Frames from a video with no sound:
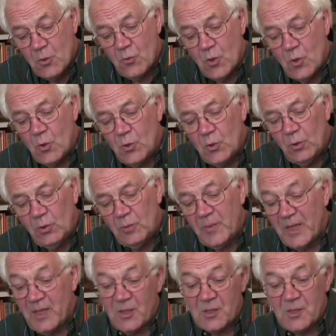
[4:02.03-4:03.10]
who ogle
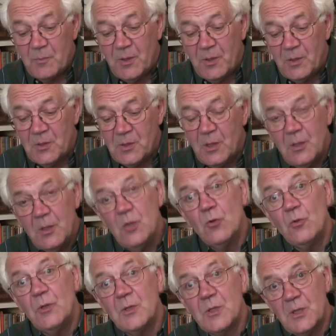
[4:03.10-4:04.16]
my husband's
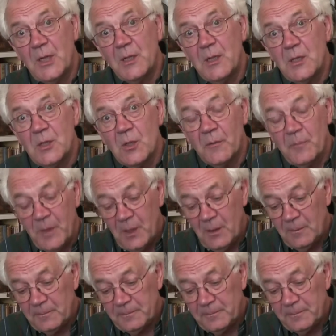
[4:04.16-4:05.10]
nude studies on me.